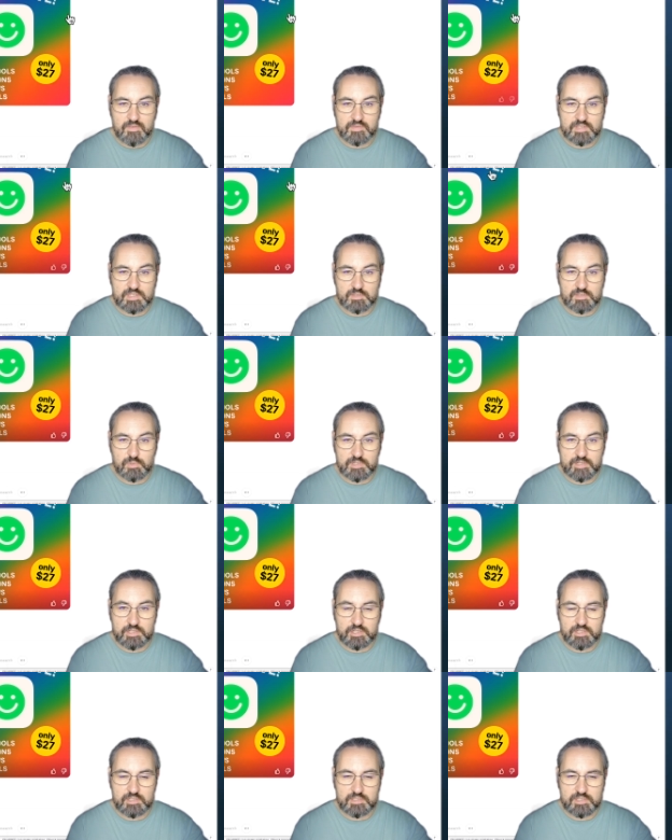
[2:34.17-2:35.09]
And this is what I
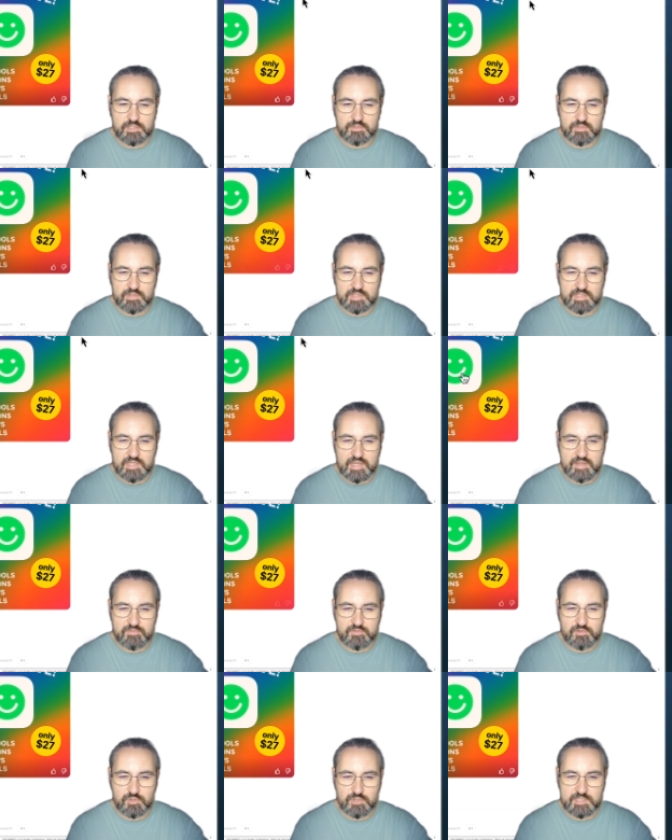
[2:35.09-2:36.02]
got. School is
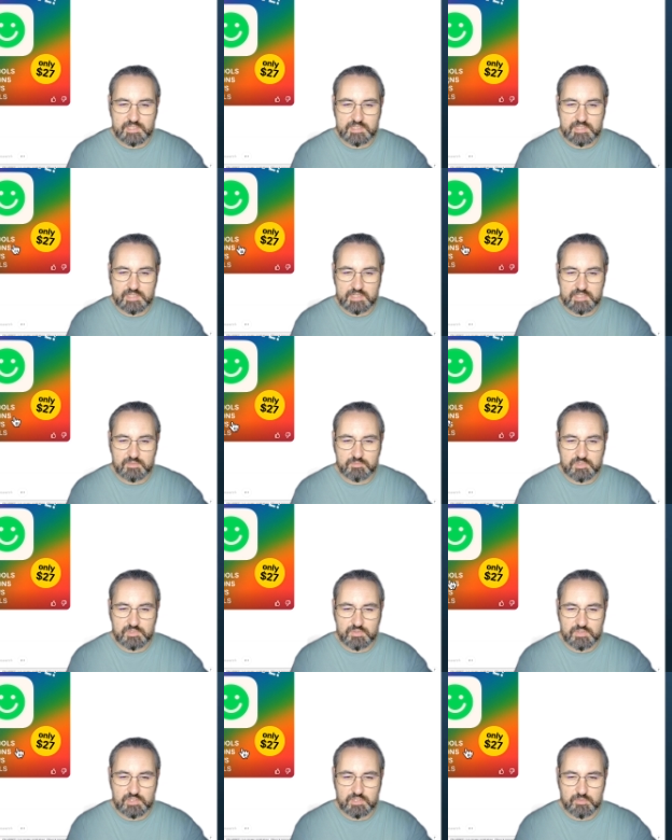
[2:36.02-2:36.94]
live, courses, custom
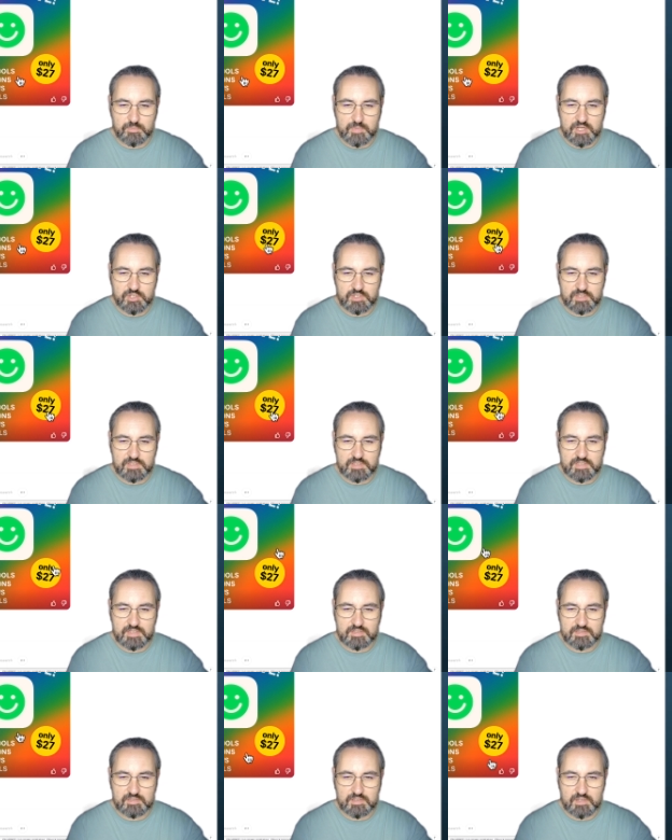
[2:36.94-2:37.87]
tools, automations,
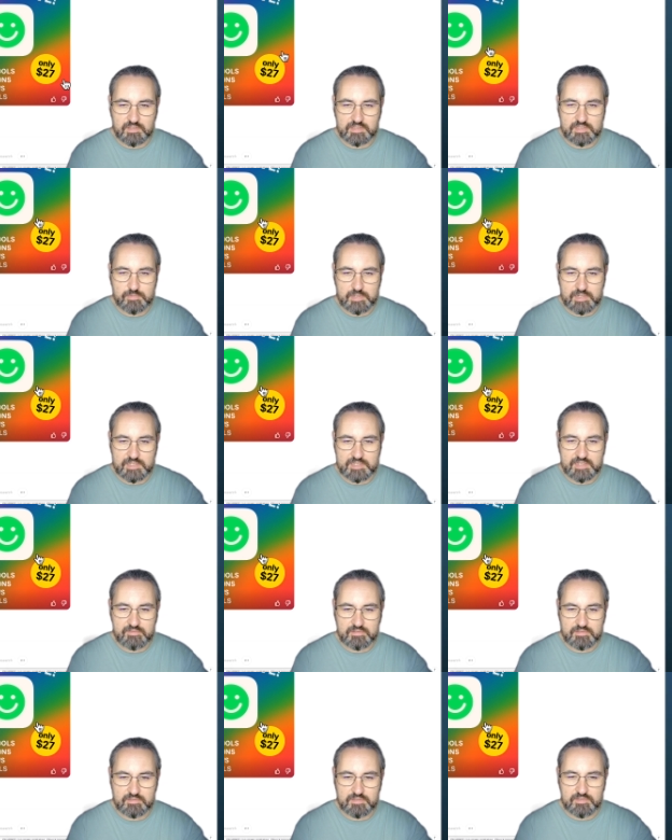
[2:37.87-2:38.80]
and only
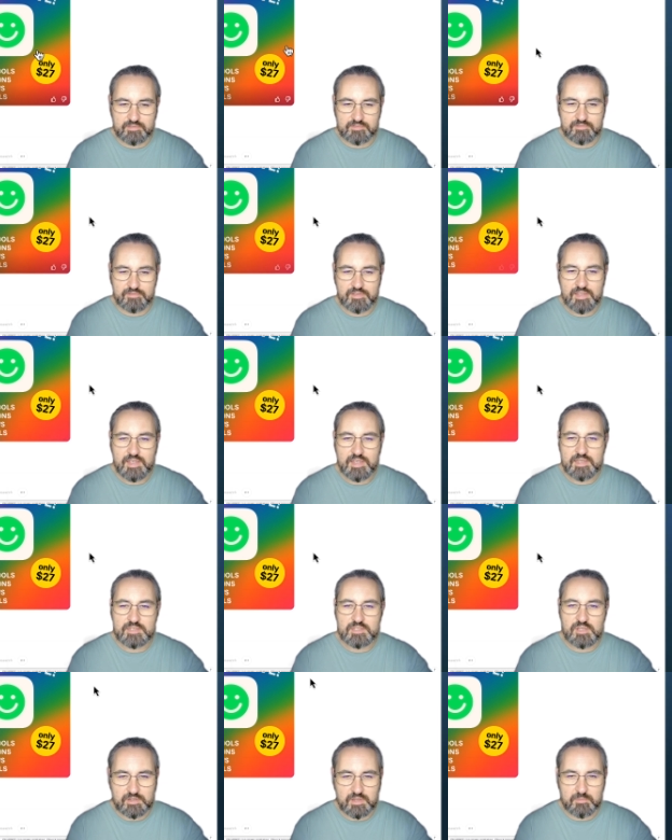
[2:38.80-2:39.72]
27.
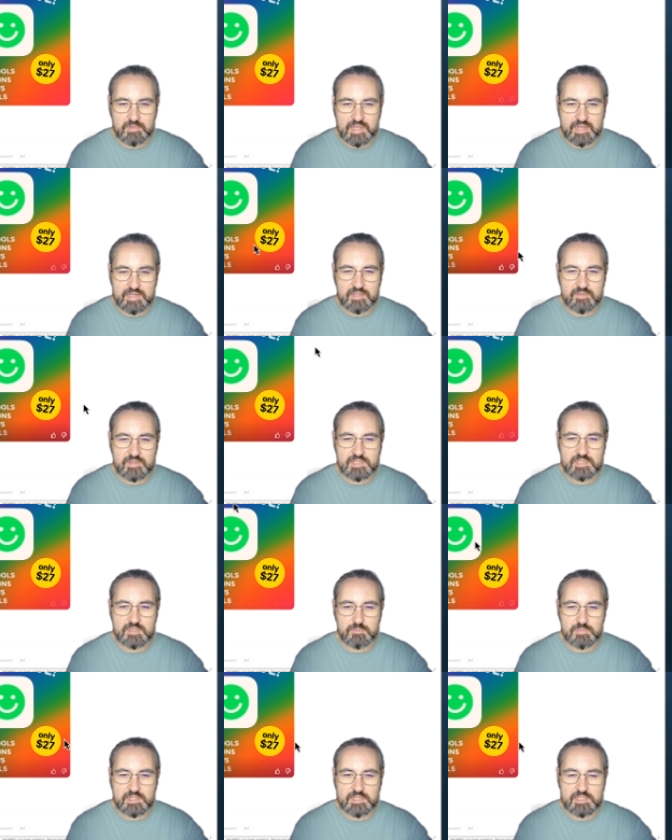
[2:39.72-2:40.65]
So I'm liking this
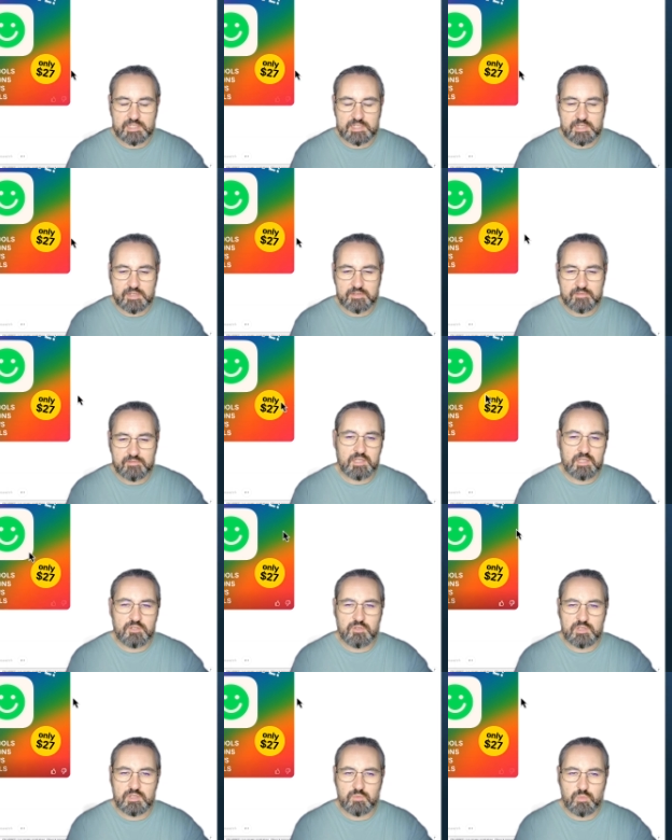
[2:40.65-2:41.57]
simplicity. And
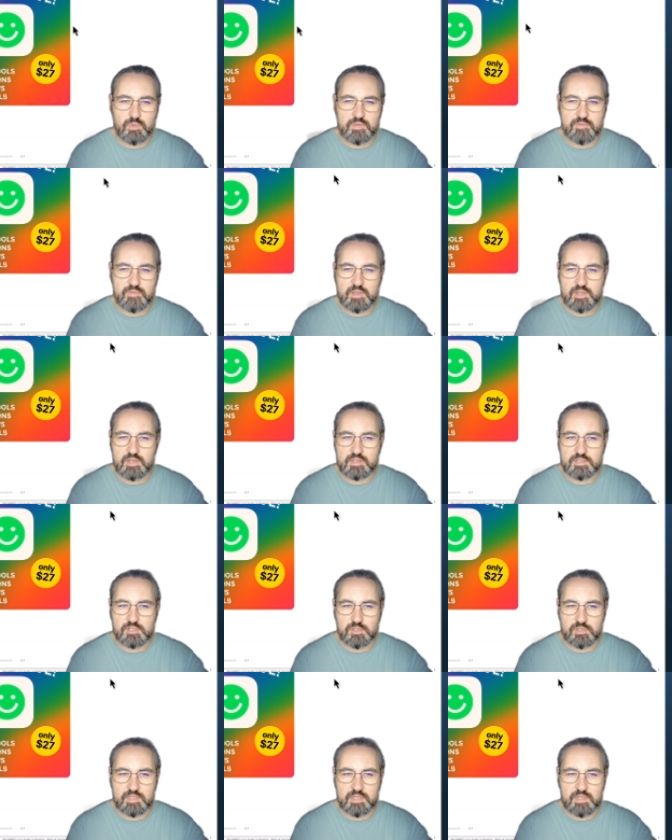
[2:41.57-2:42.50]
you can, with
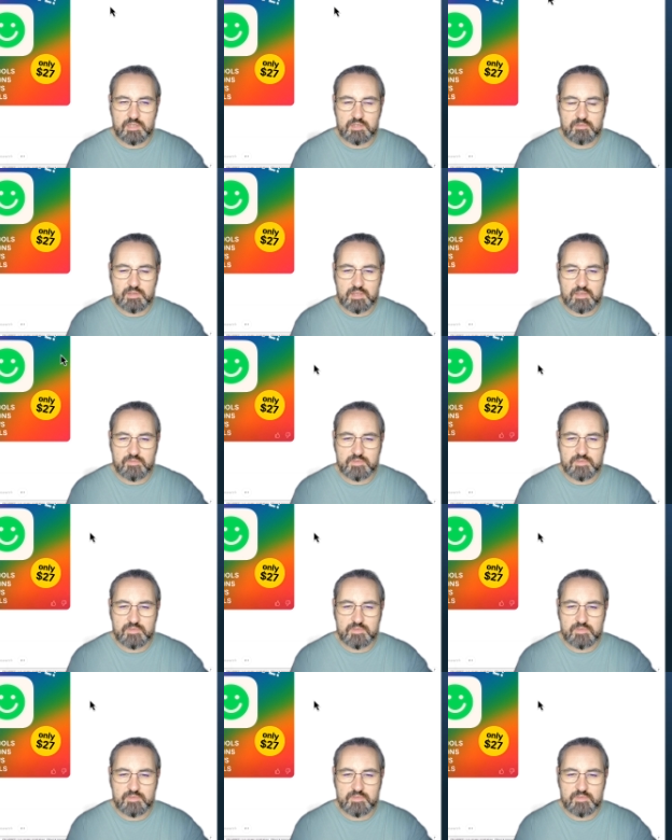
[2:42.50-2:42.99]
DALL-E,